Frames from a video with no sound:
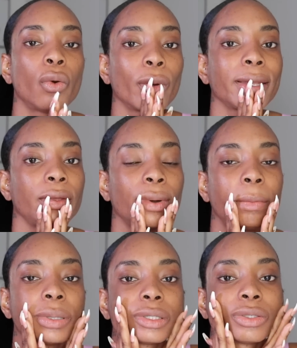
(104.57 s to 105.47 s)
when you
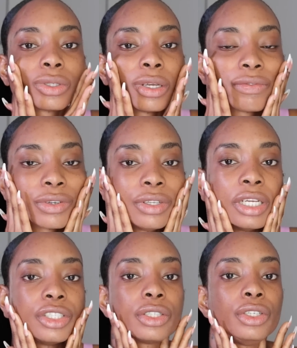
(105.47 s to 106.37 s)
are putting on your
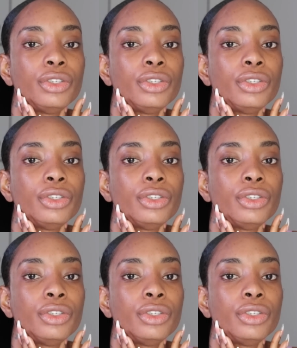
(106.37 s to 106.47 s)
foundation,